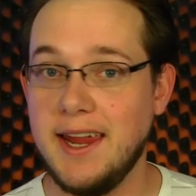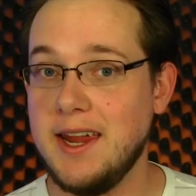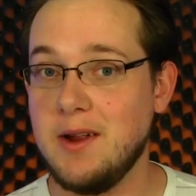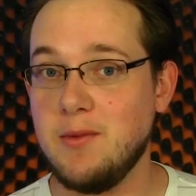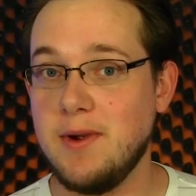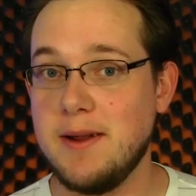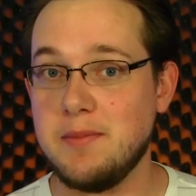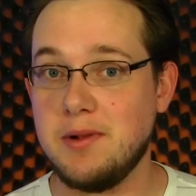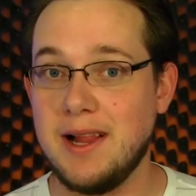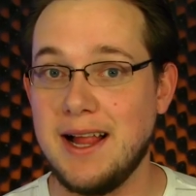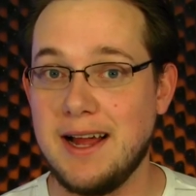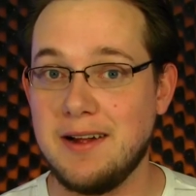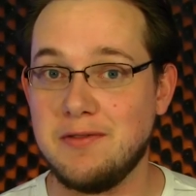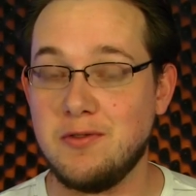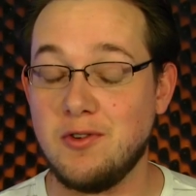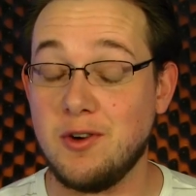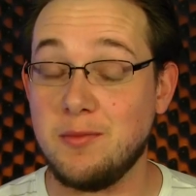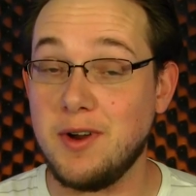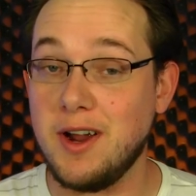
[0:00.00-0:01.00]
Gateway
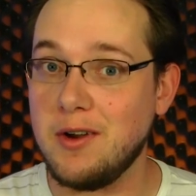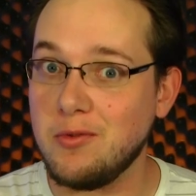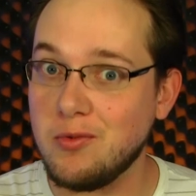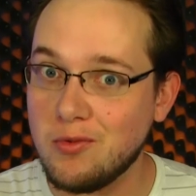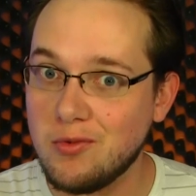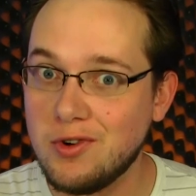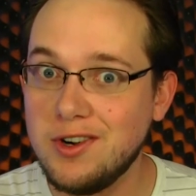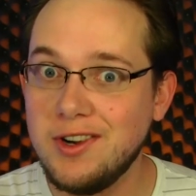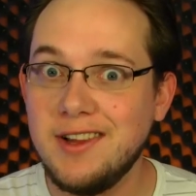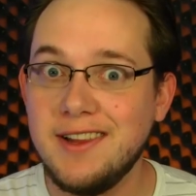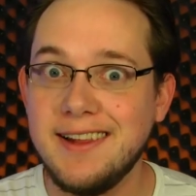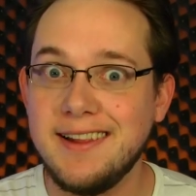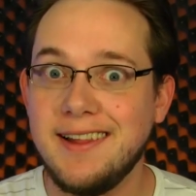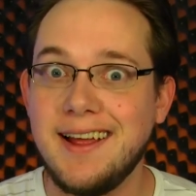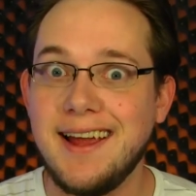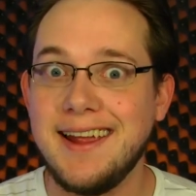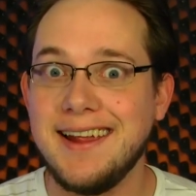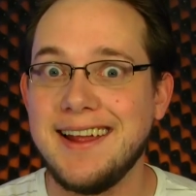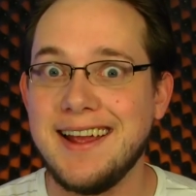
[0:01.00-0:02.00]
platform, I really
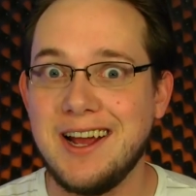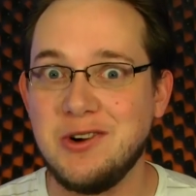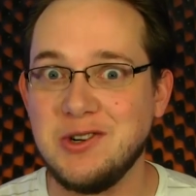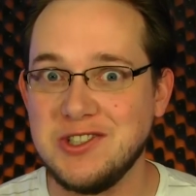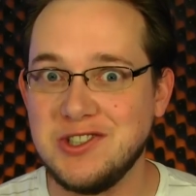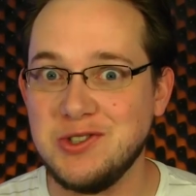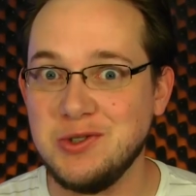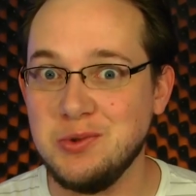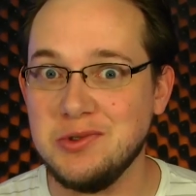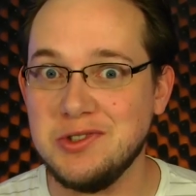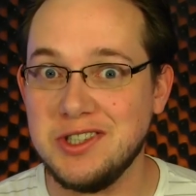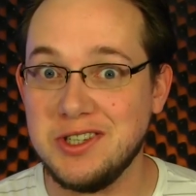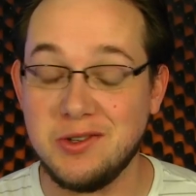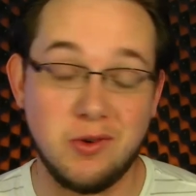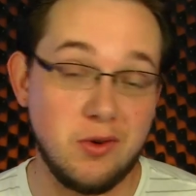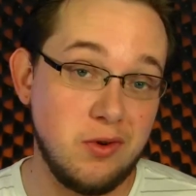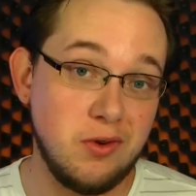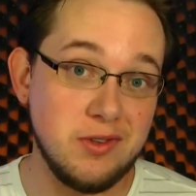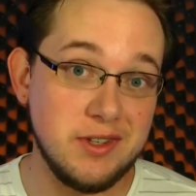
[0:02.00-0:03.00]
like how it's
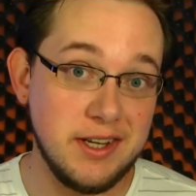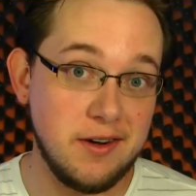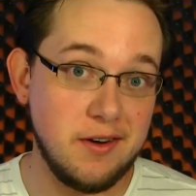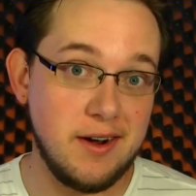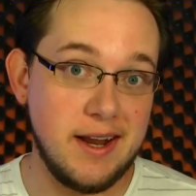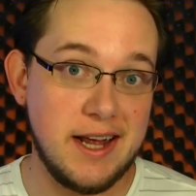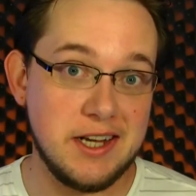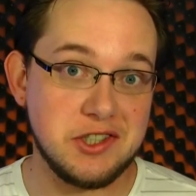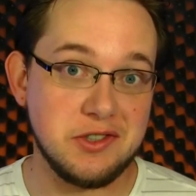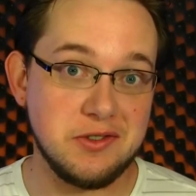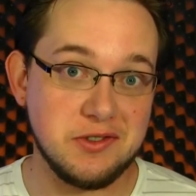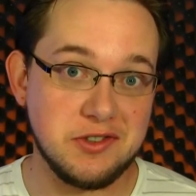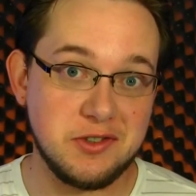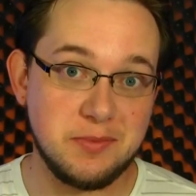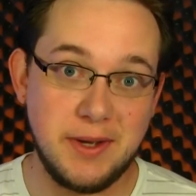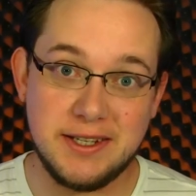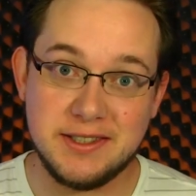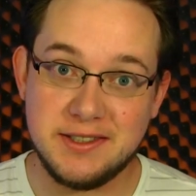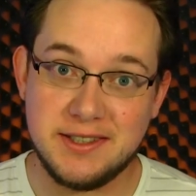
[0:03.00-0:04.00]
using old International
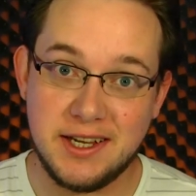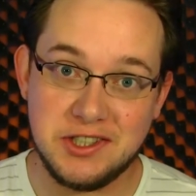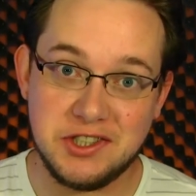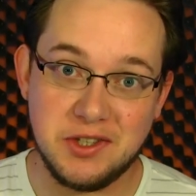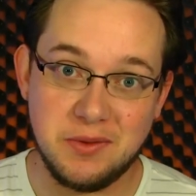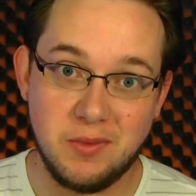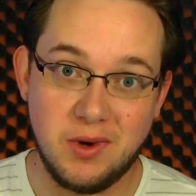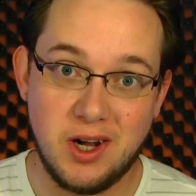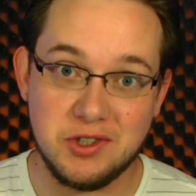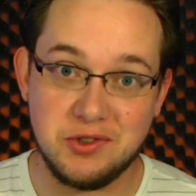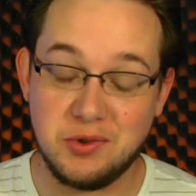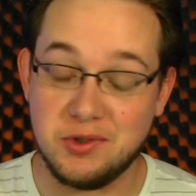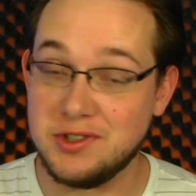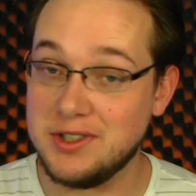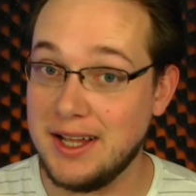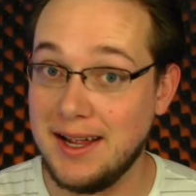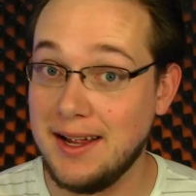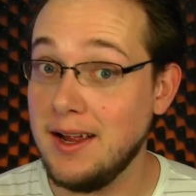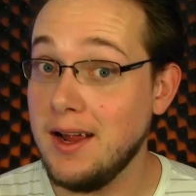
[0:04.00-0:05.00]
Space Station
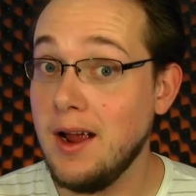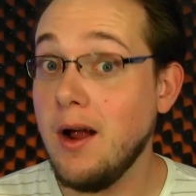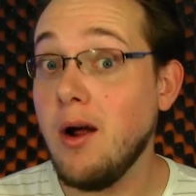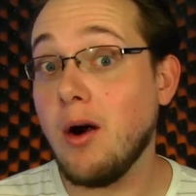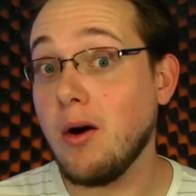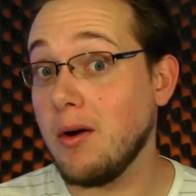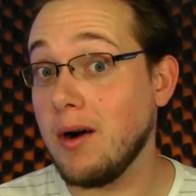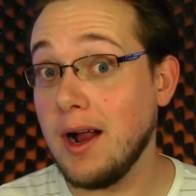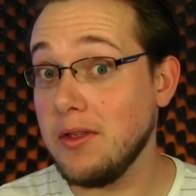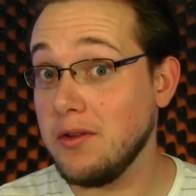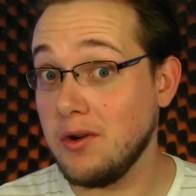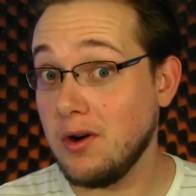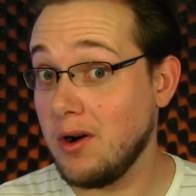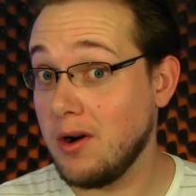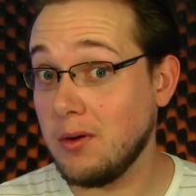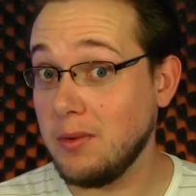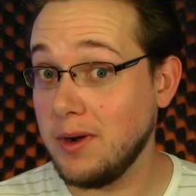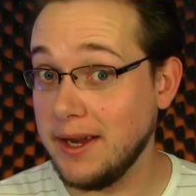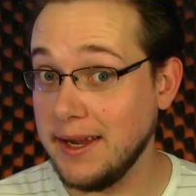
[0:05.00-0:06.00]
modules that are either
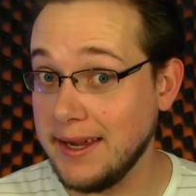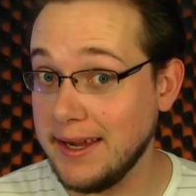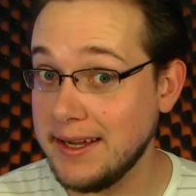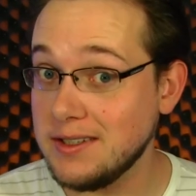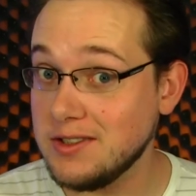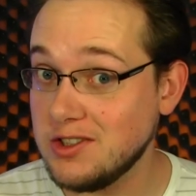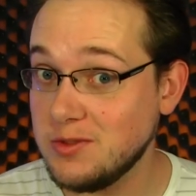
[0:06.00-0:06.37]
already in